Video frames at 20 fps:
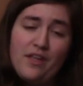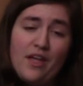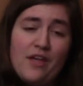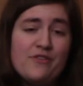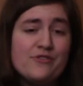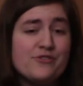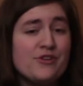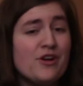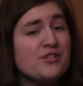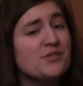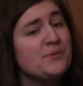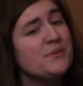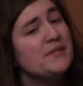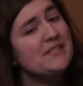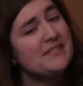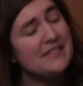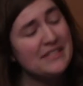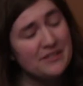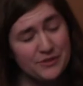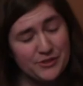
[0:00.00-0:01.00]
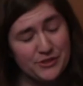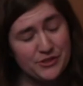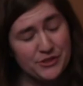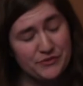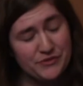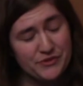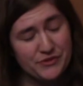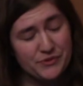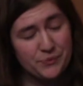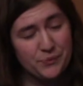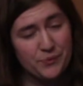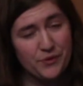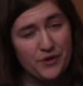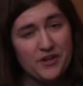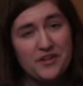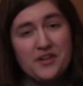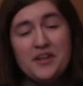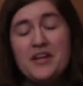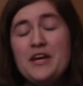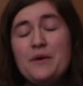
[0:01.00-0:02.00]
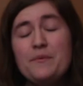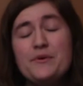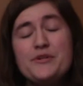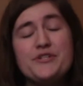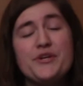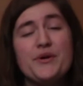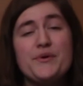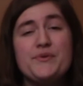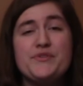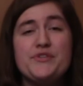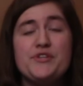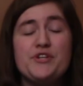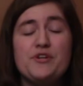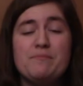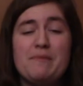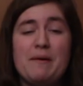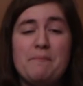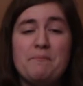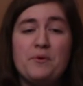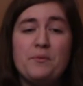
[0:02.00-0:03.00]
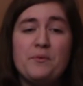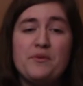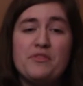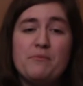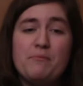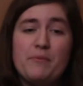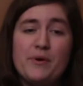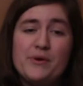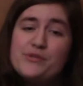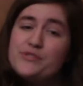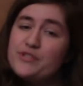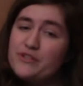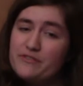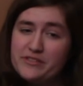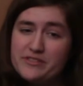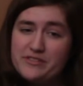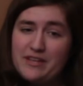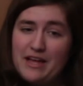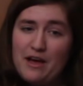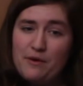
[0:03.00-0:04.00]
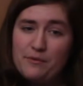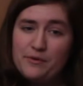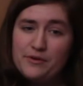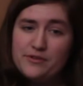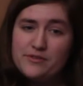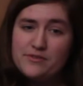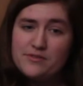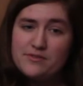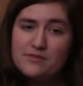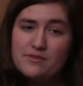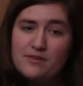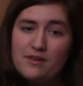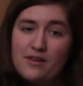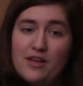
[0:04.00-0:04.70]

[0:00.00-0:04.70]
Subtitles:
There's also a Single Service Award, which goes to your member with the most service hours,